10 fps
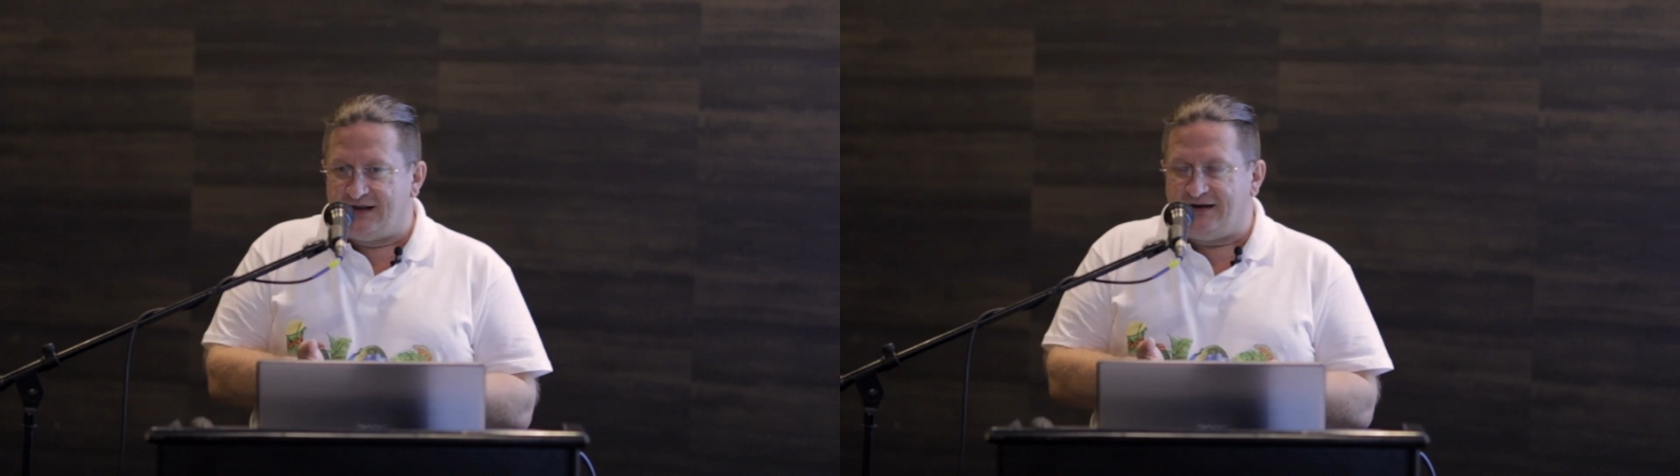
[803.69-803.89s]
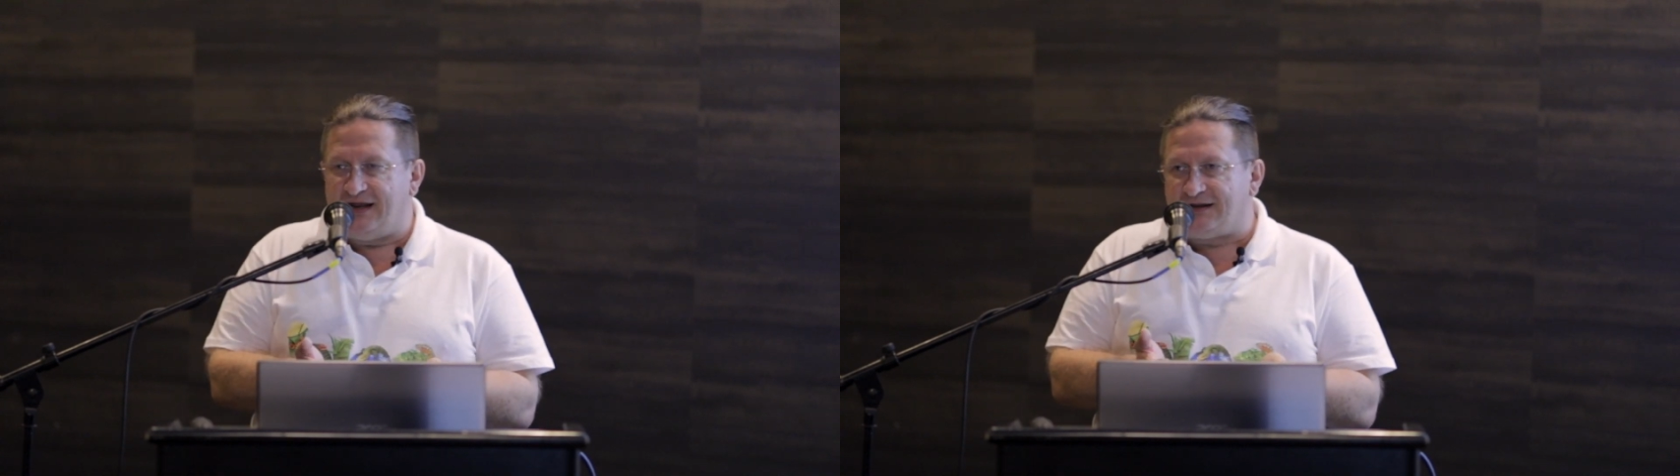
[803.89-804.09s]

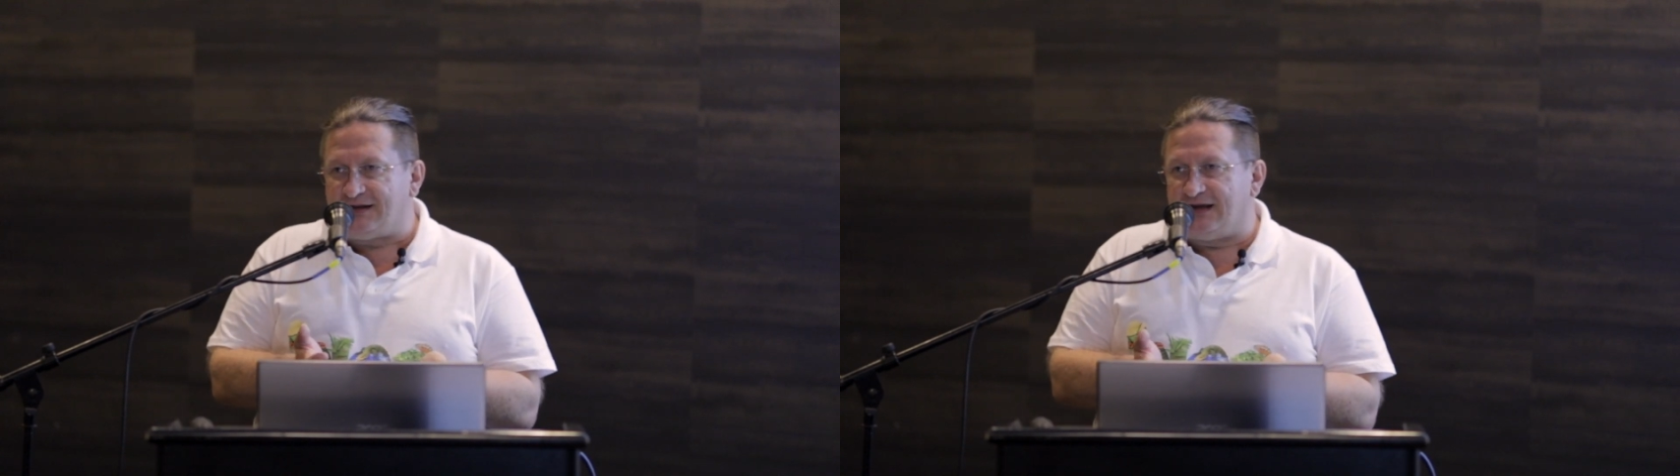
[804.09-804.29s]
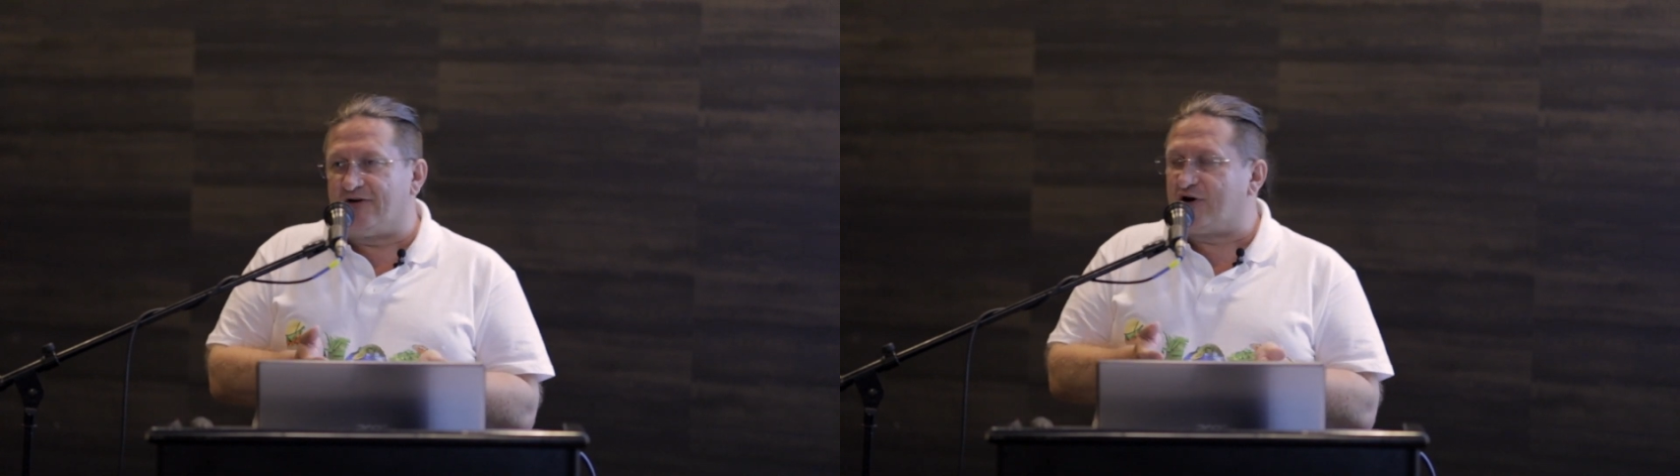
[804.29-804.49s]

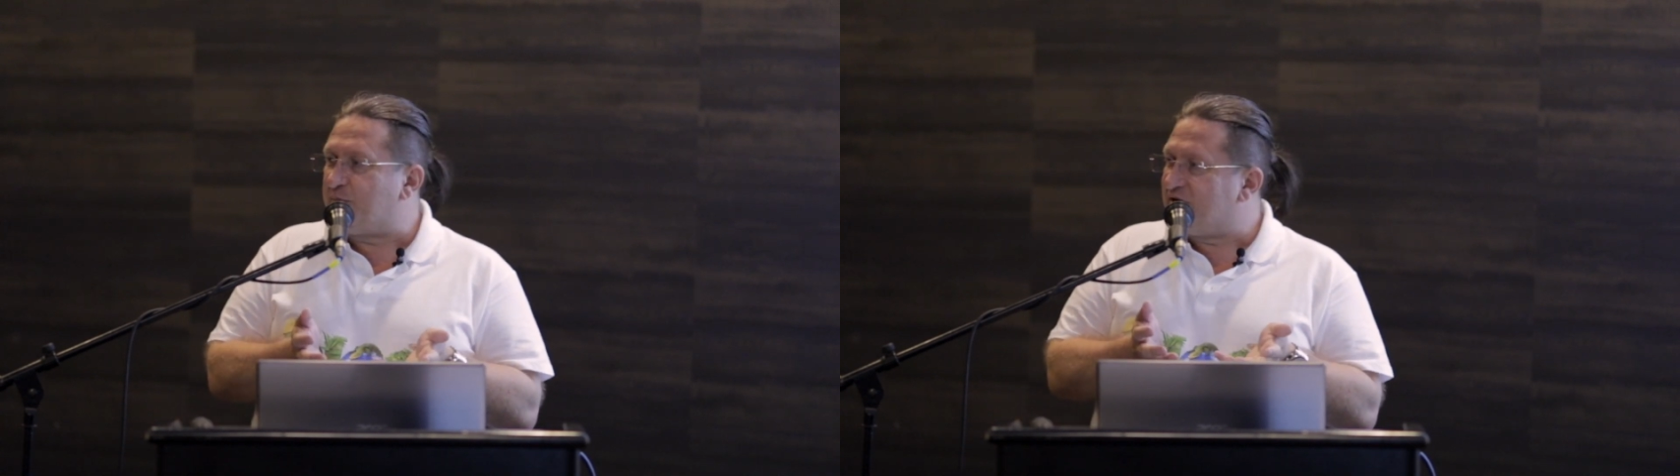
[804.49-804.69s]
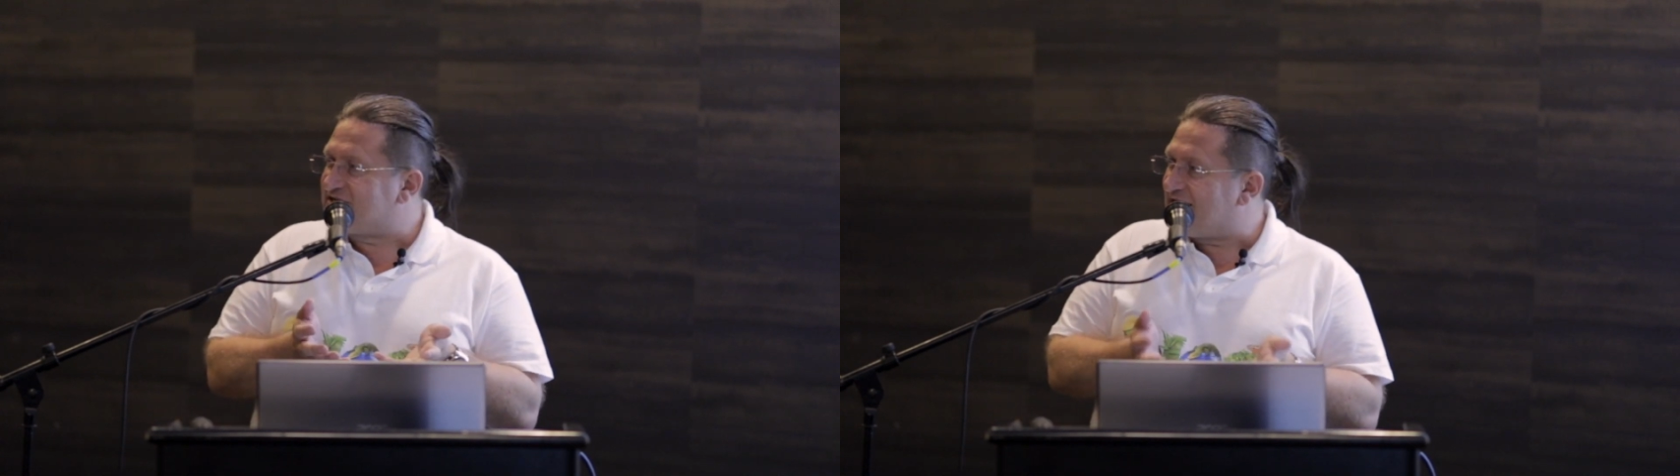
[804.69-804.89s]
that
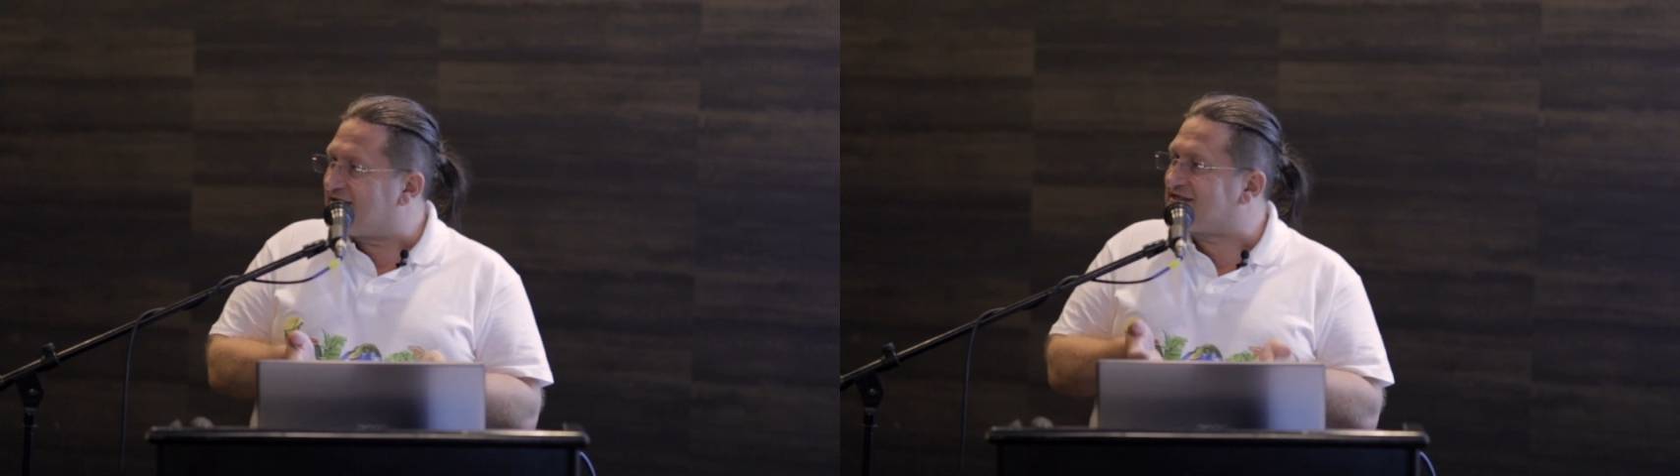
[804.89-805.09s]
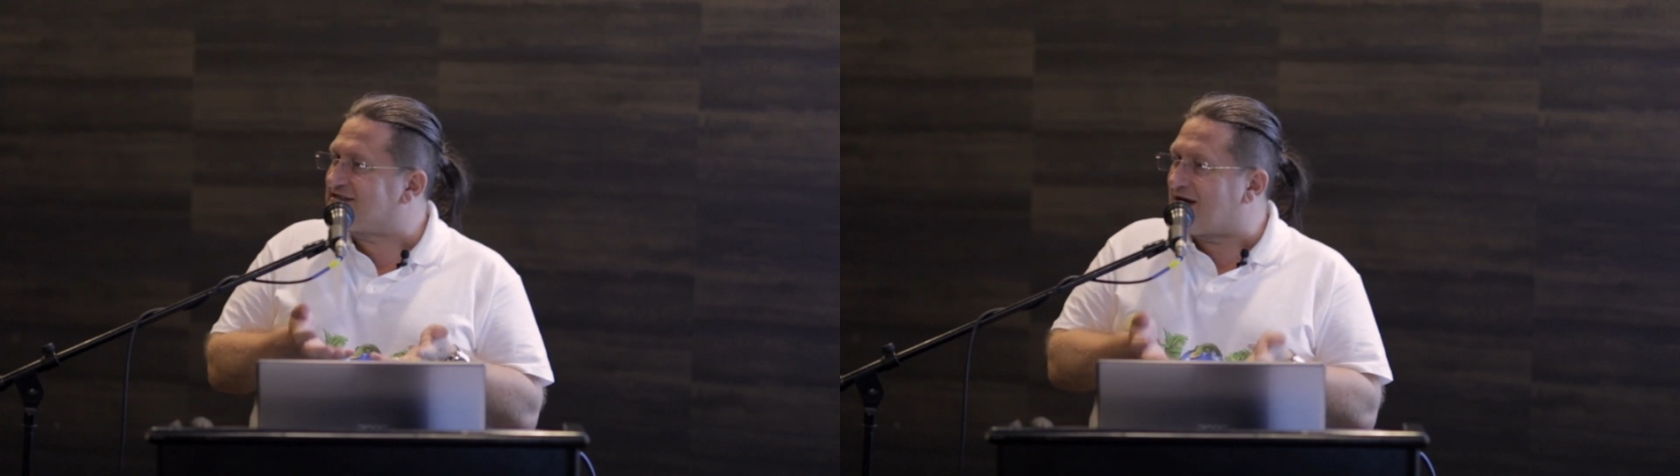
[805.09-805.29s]

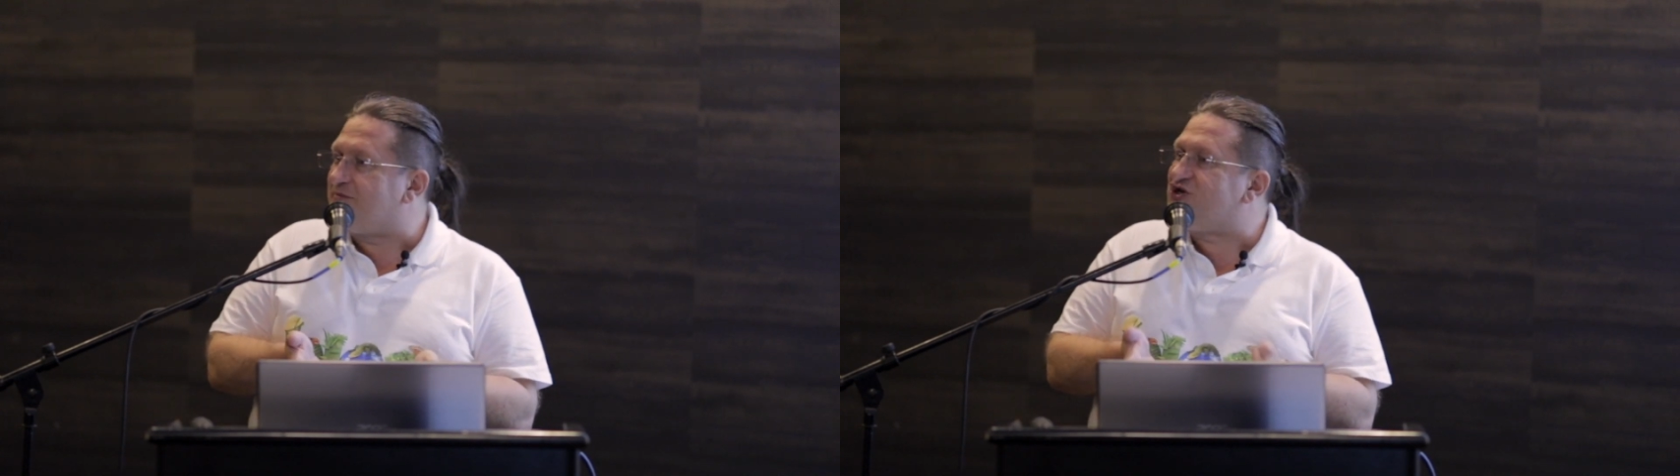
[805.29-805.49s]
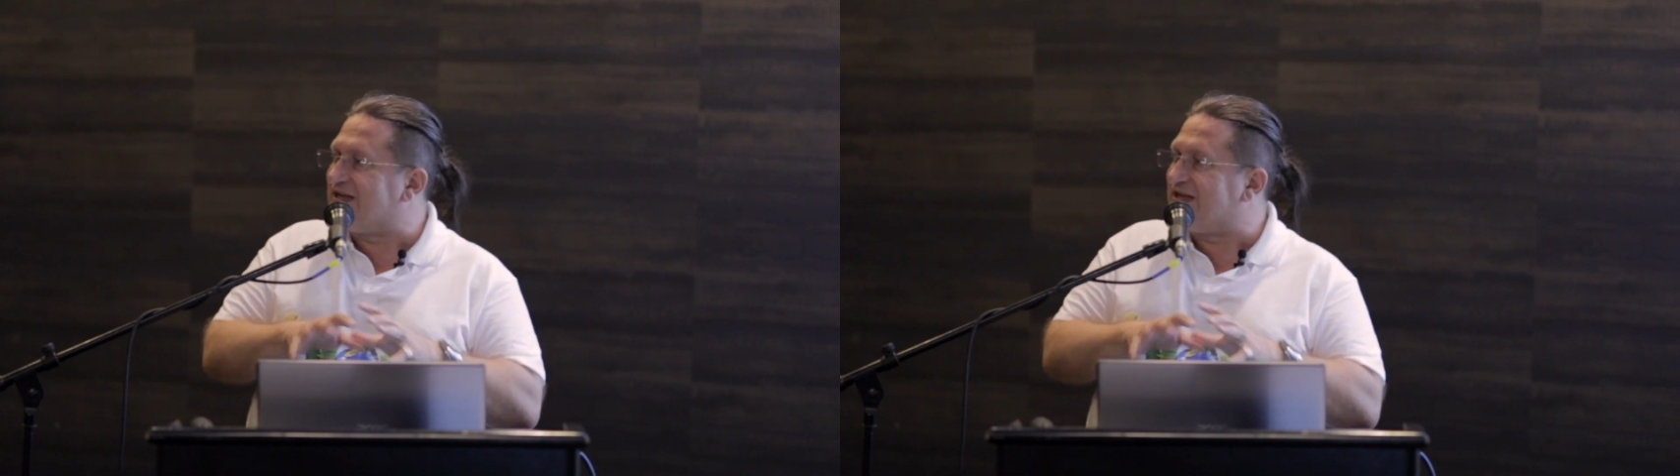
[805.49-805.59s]
represent some